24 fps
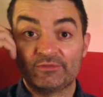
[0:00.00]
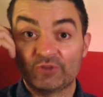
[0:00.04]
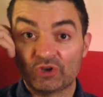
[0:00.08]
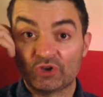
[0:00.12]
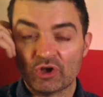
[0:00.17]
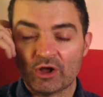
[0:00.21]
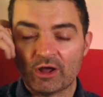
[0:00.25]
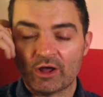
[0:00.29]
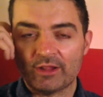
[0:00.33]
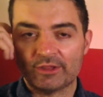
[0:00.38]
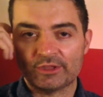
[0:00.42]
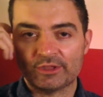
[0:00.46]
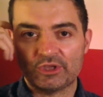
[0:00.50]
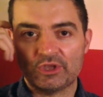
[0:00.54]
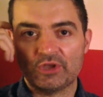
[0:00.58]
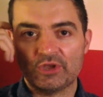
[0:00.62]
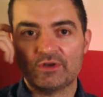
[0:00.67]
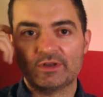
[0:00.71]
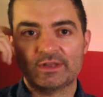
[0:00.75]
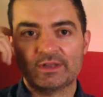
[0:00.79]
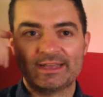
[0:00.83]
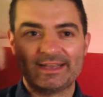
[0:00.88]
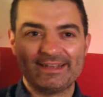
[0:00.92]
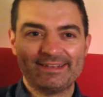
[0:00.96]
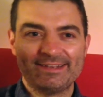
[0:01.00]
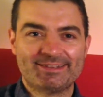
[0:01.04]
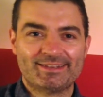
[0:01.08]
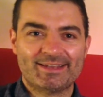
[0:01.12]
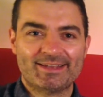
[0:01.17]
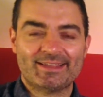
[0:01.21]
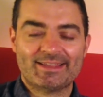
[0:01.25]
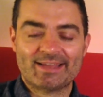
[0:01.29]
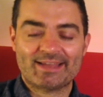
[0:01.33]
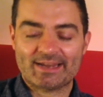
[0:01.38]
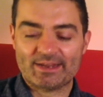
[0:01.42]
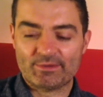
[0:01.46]
For Carl Jung, he
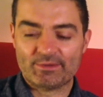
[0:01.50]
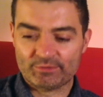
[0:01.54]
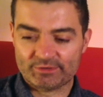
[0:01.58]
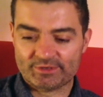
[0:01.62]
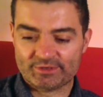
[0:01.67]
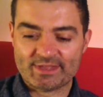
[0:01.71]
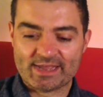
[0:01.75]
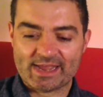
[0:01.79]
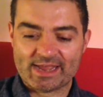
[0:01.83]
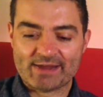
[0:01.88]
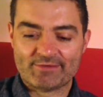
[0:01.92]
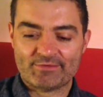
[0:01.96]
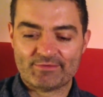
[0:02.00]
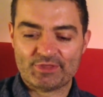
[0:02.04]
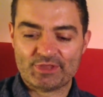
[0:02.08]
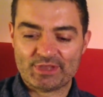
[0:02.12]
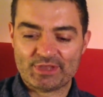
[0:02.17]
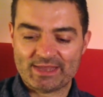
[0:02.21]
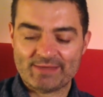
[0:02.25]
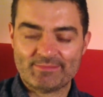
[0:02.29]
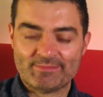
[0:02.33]
said that he was there in the